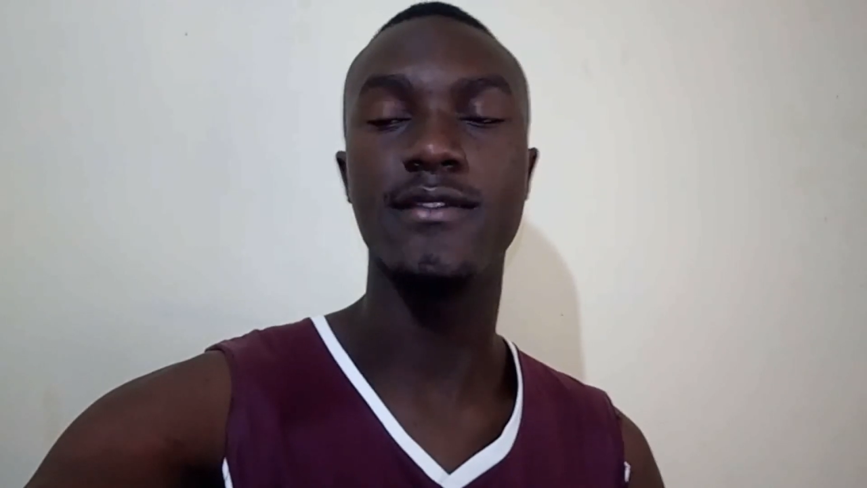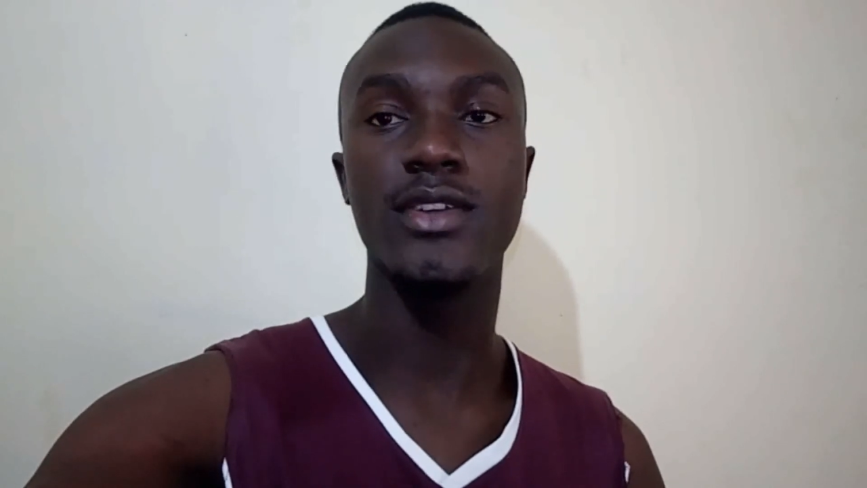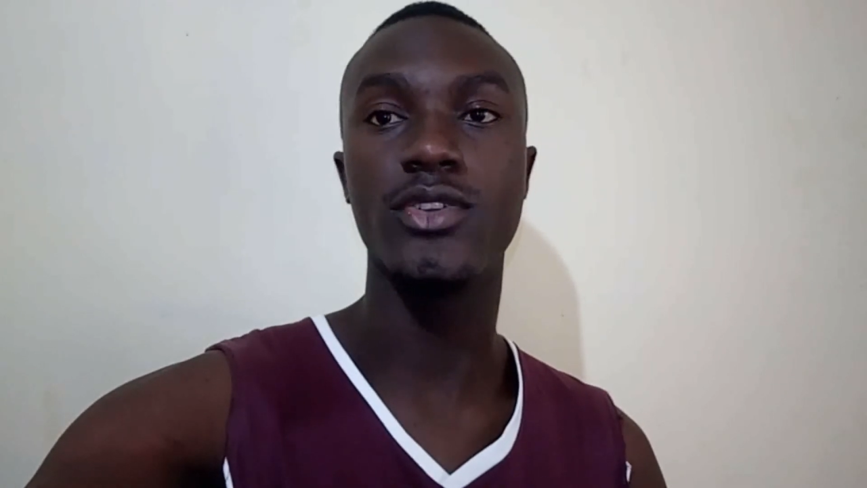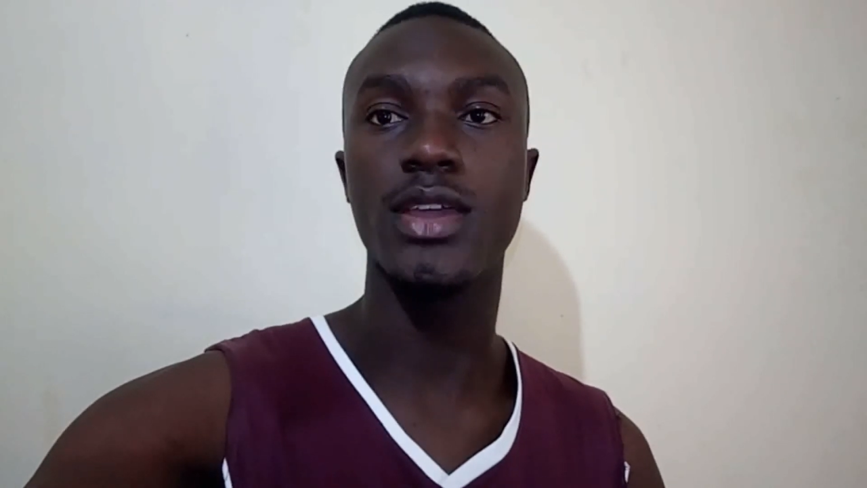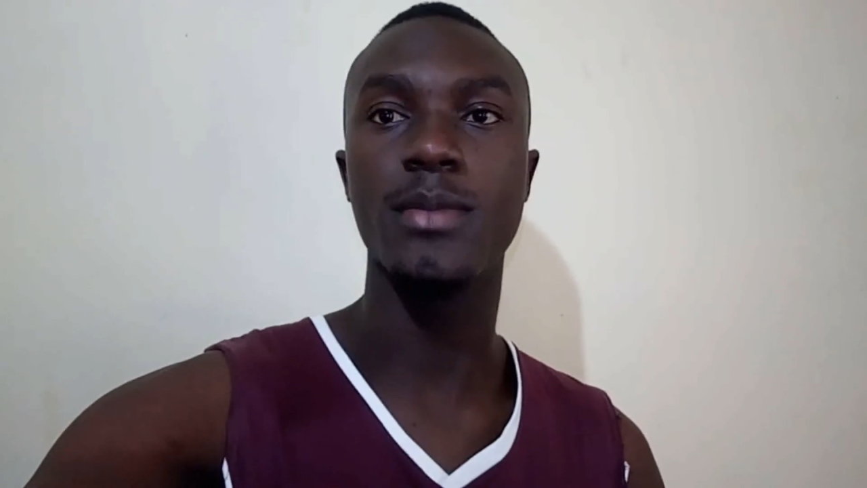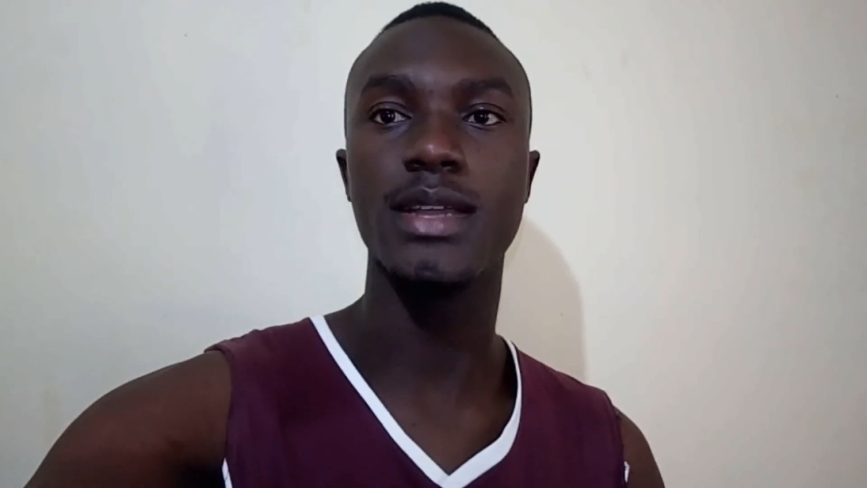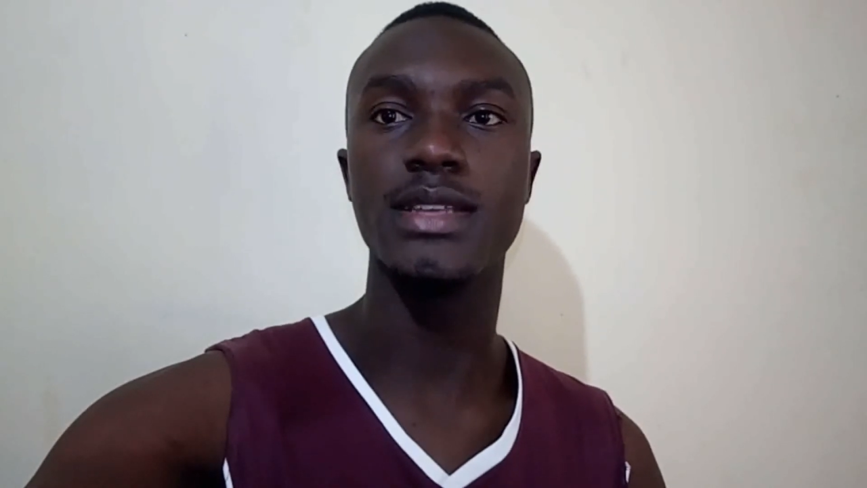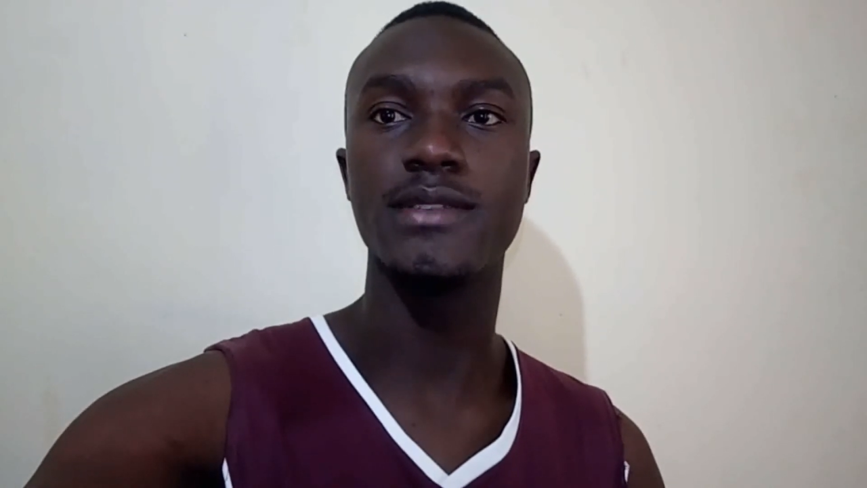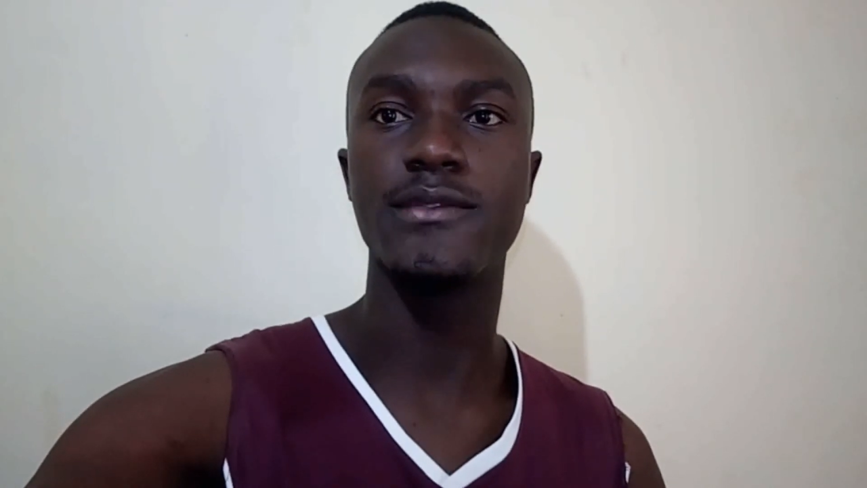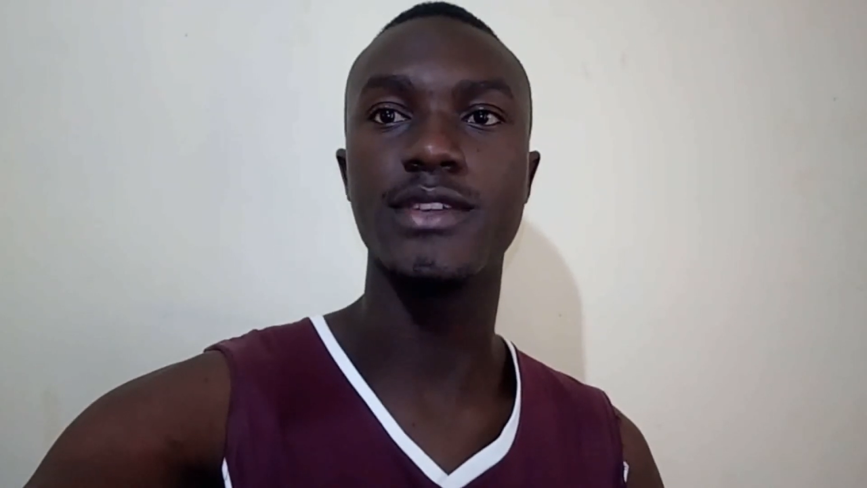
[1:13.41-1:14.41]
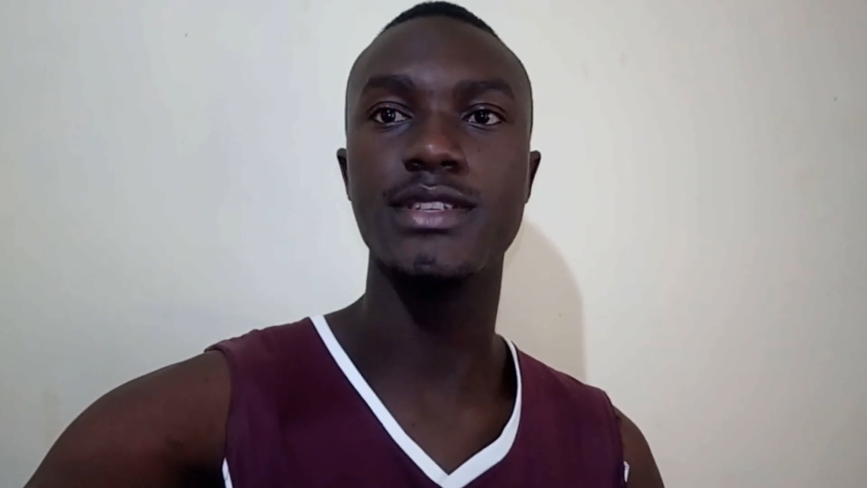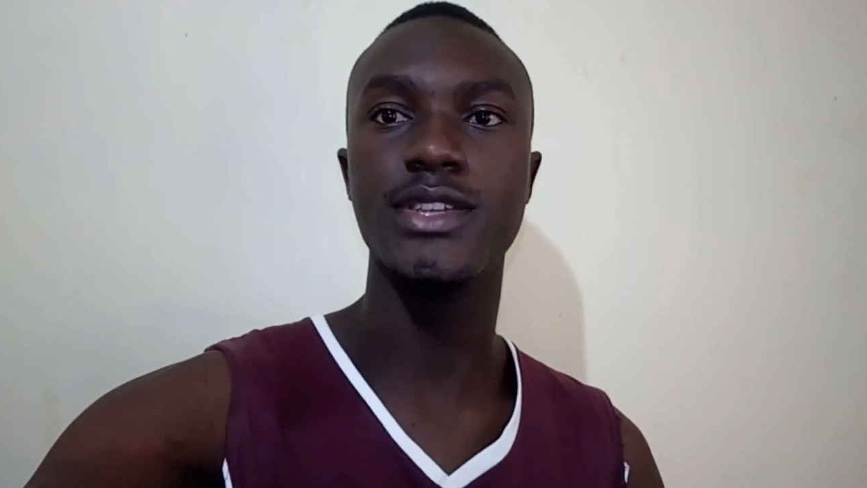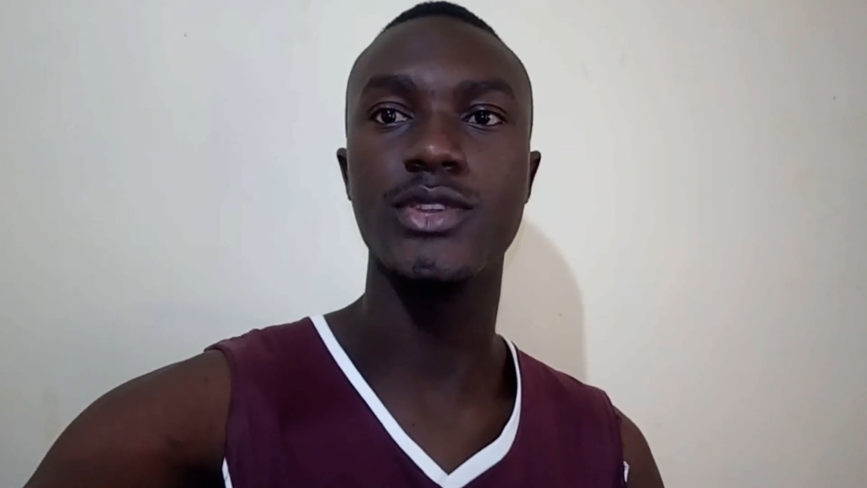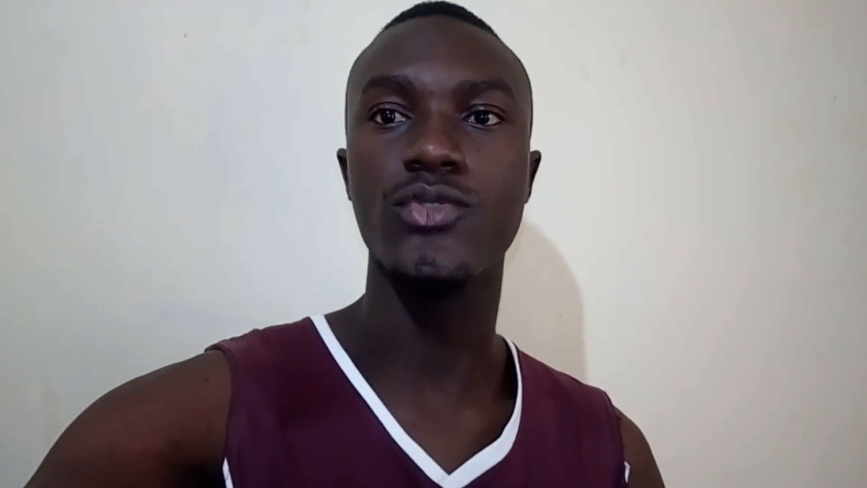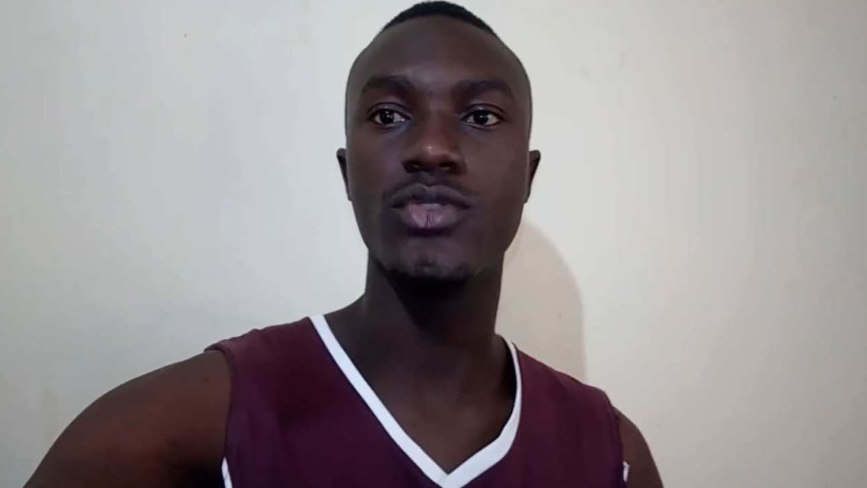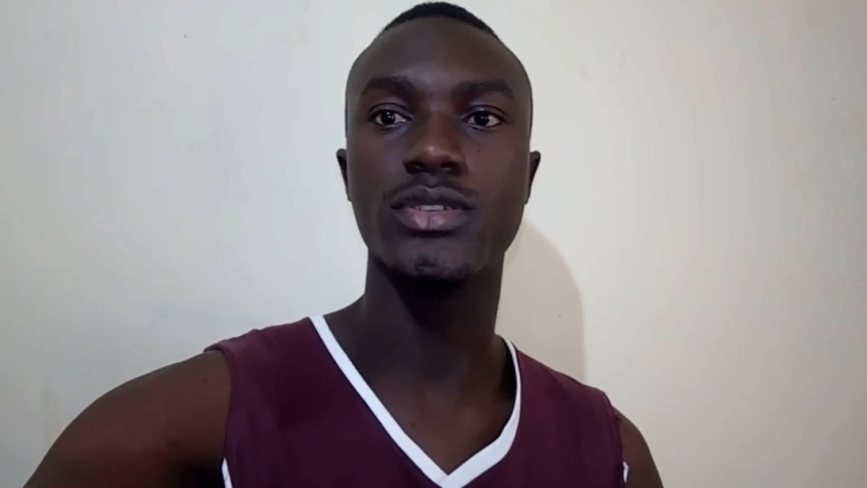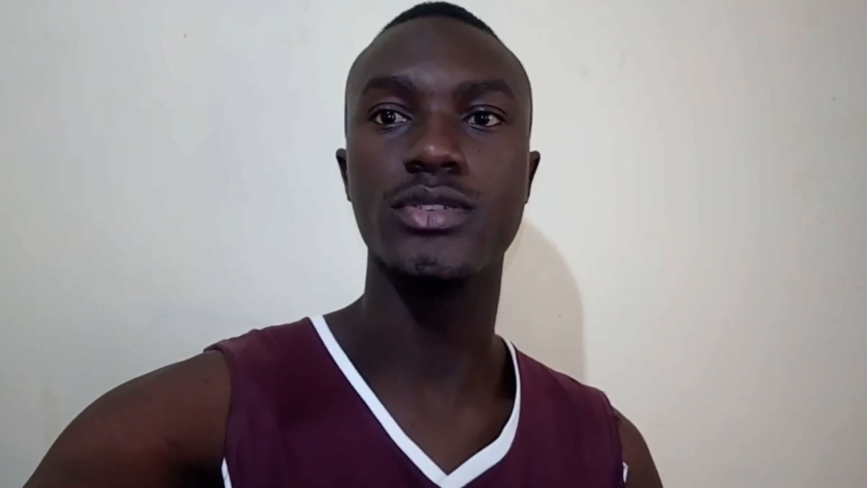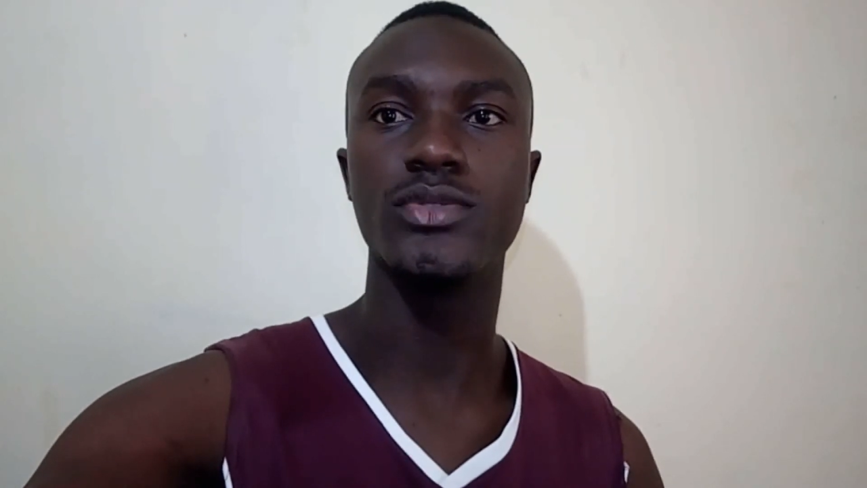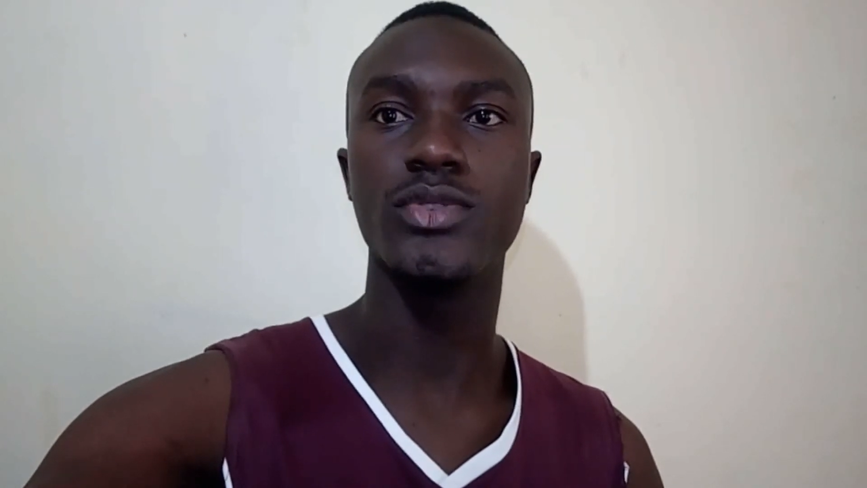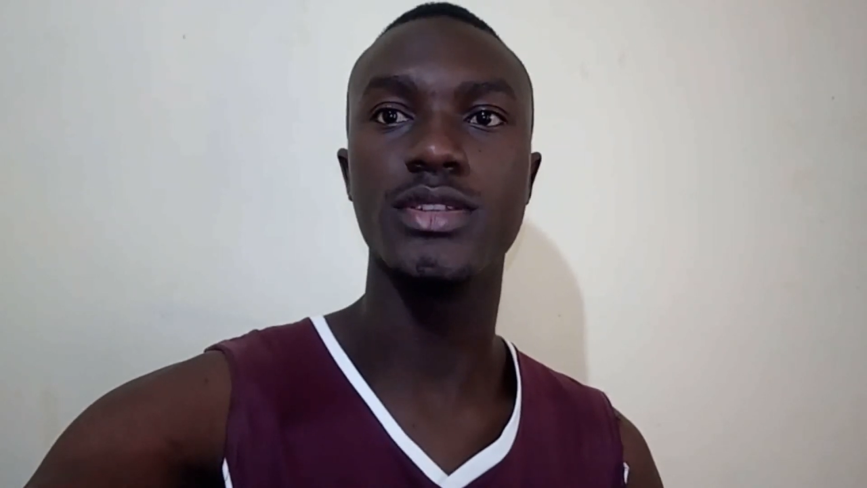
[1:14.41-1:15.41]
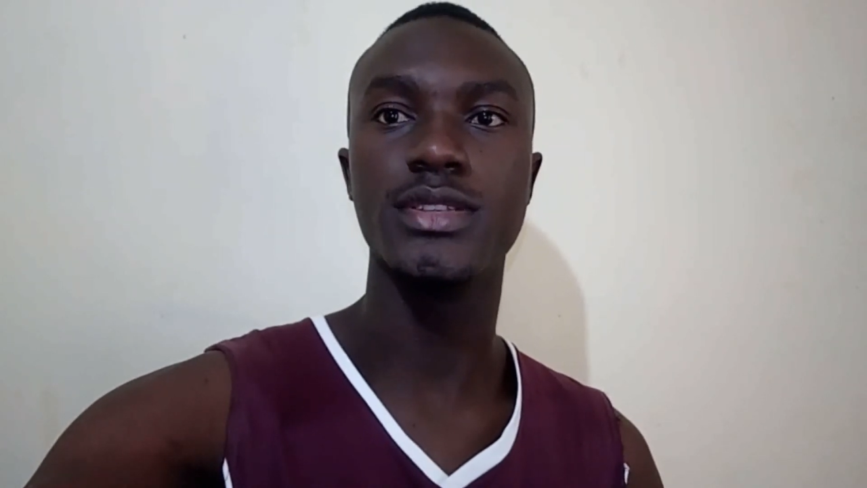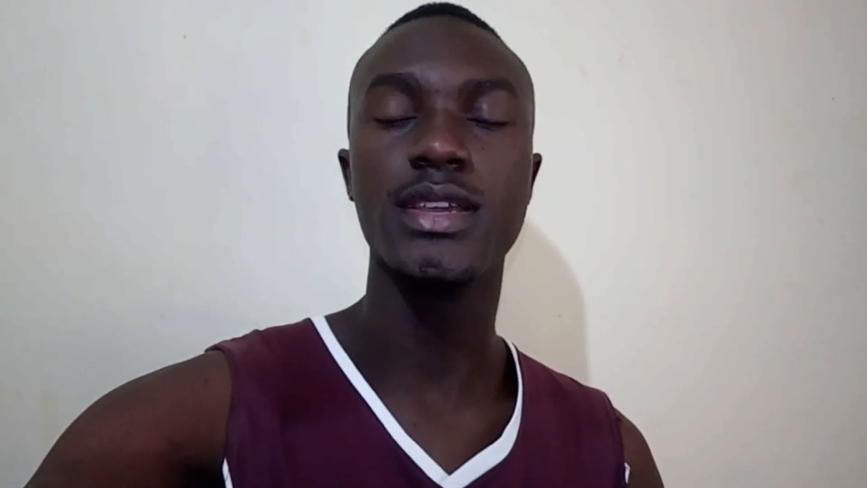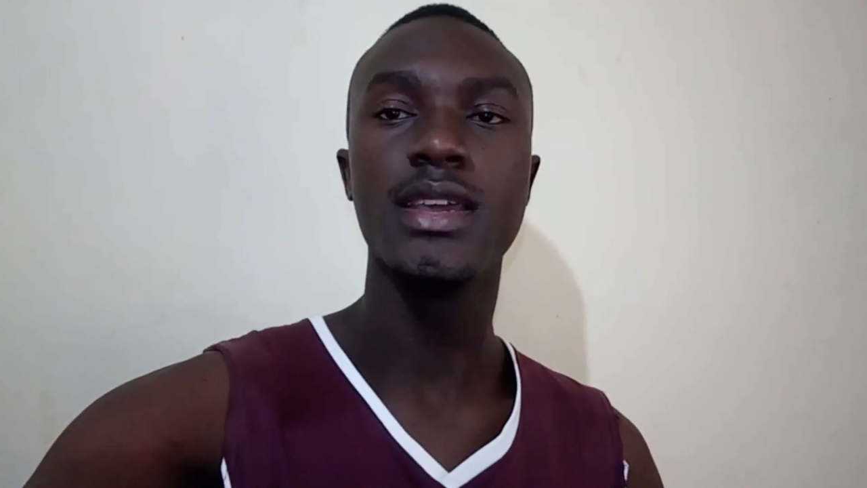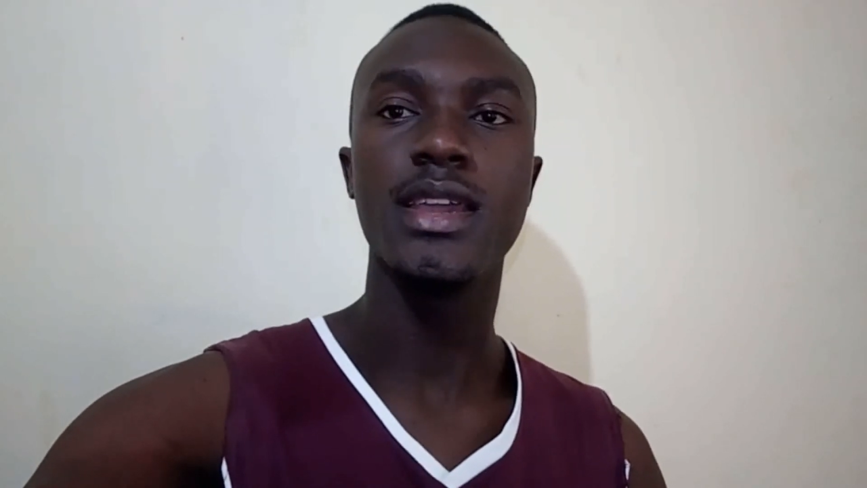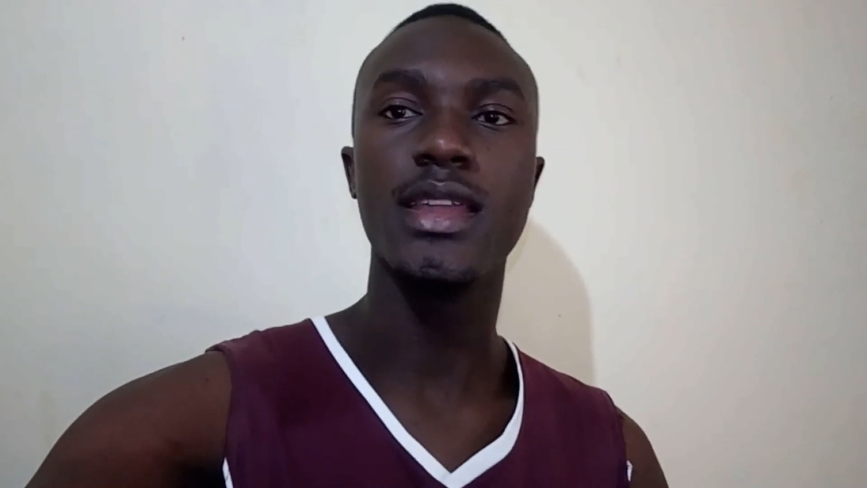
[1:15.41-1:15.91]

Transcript: the final game against France in Euro 2020.